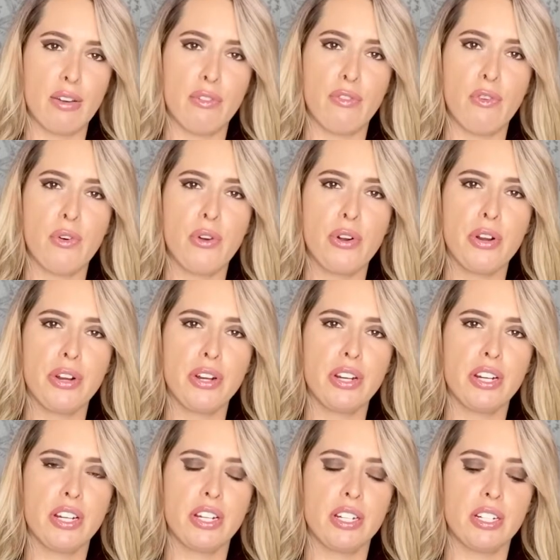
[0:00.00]
for
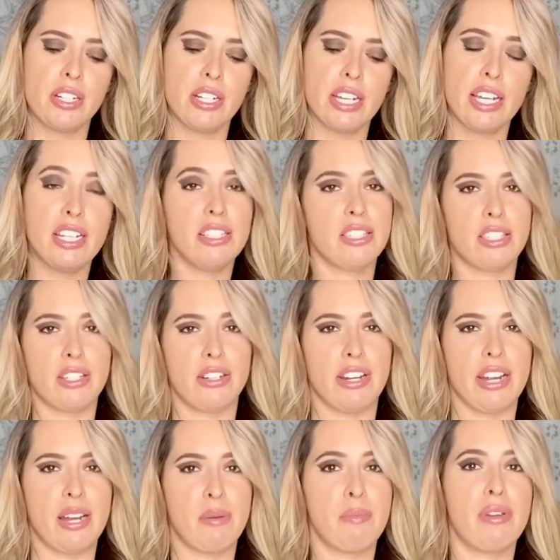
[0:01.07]

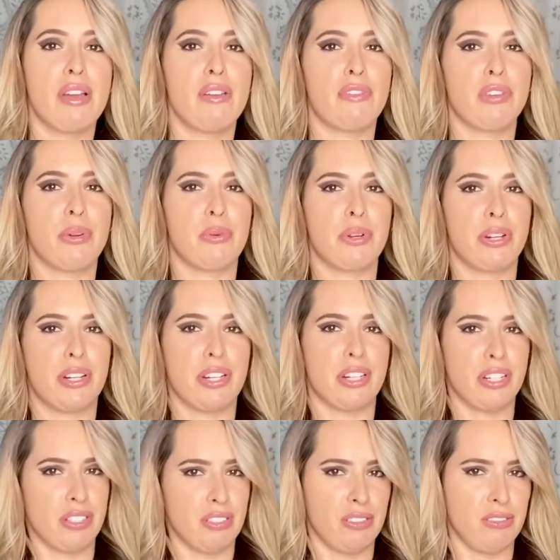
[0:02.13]
Instagram, if you were
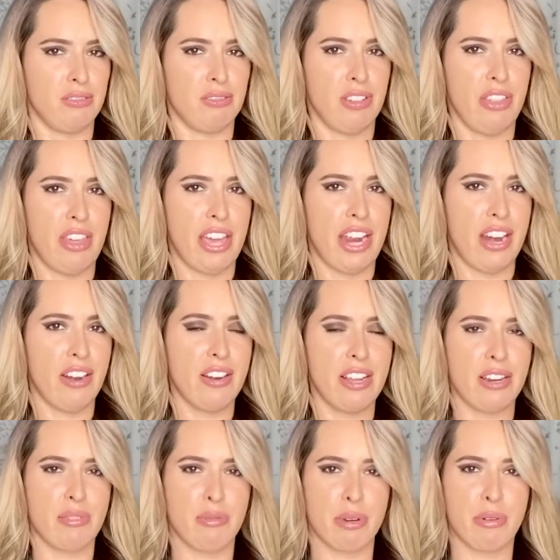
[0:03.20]
there
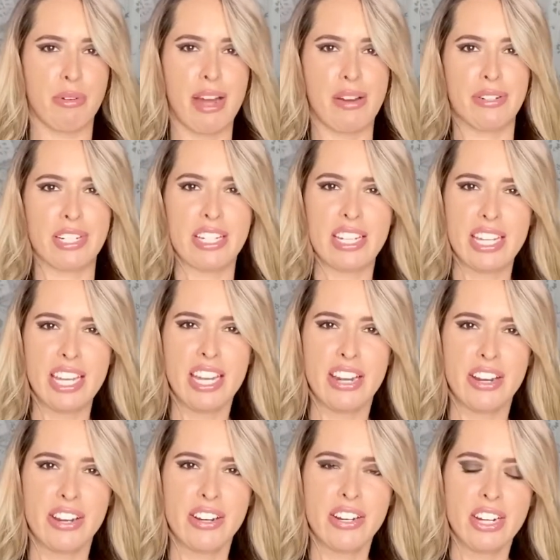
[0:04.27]
and rerouted
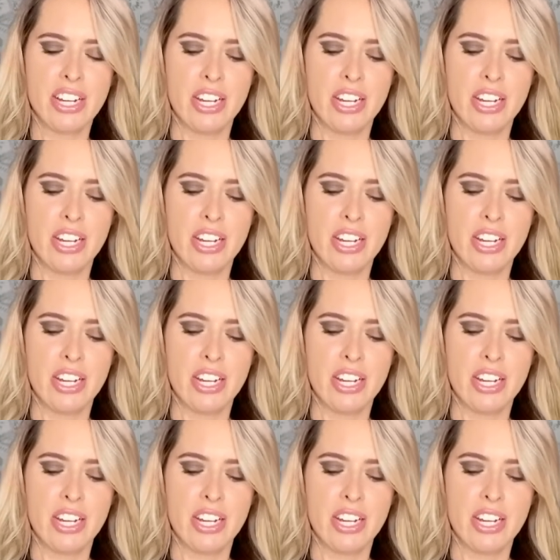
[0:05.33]
here,